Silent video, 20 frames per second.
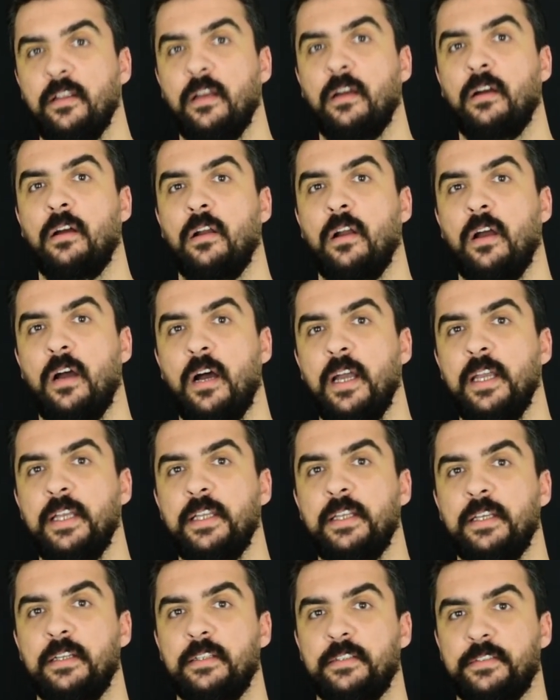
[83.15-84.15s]
our
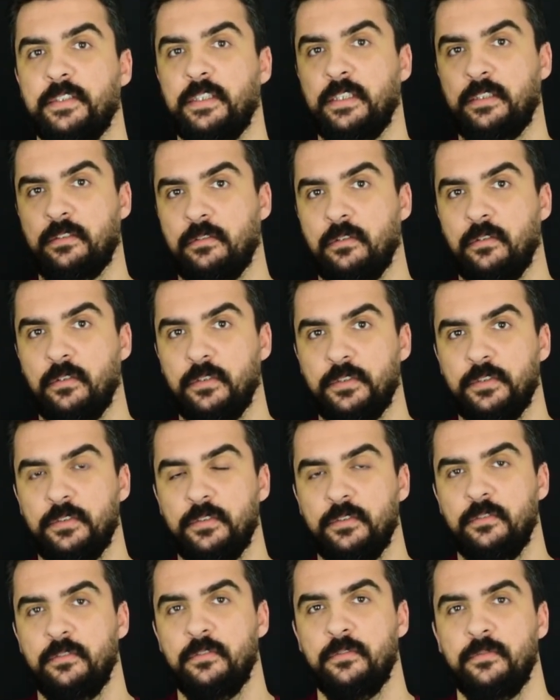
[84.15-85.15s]
ideas
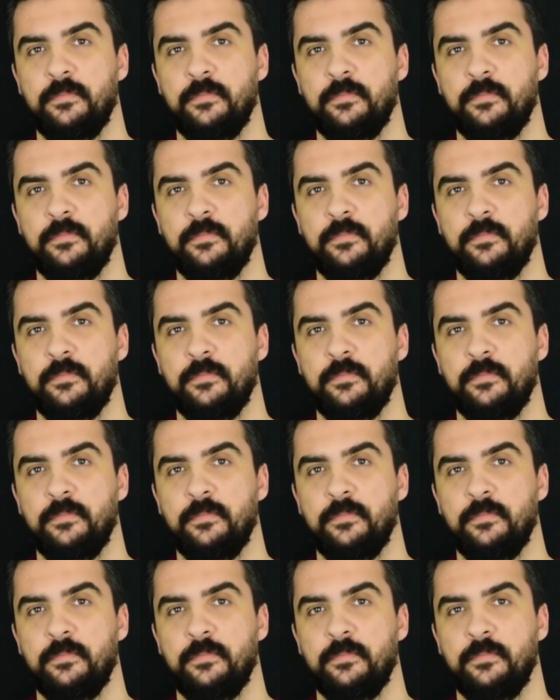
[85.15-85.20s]
across.